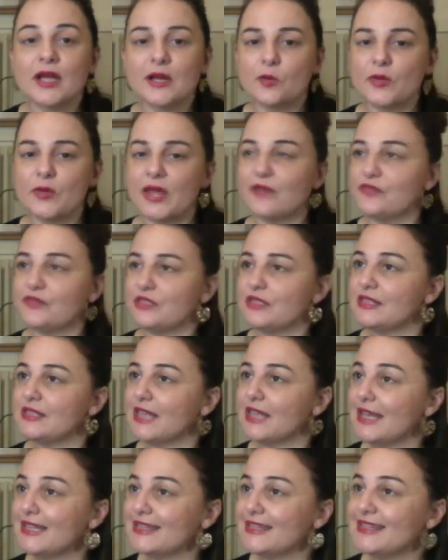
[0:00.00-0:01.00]
we have the
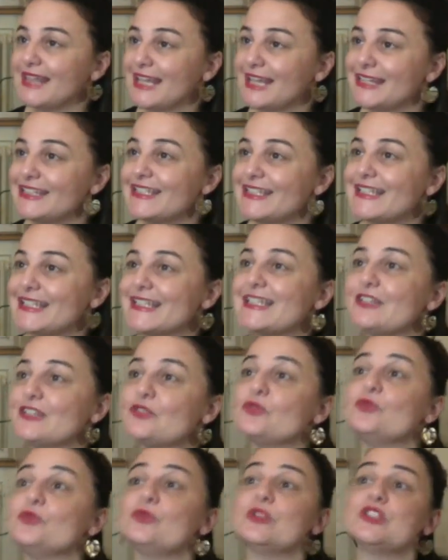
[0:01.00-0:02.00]
tendency
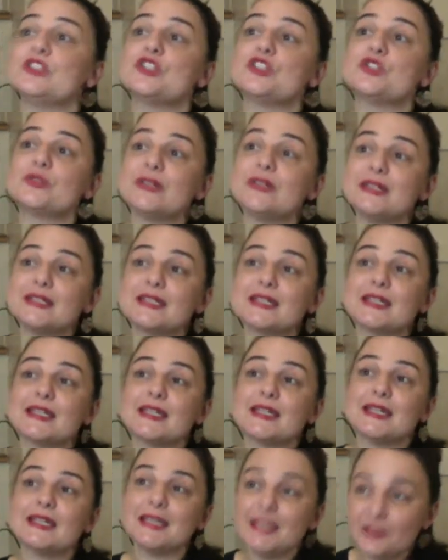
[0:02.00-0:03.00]
to retreat
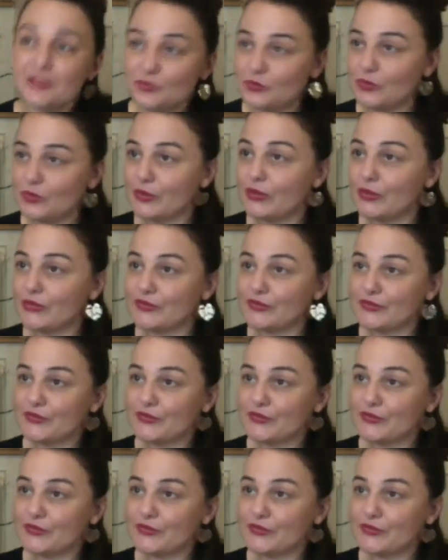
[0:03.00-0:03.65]
inward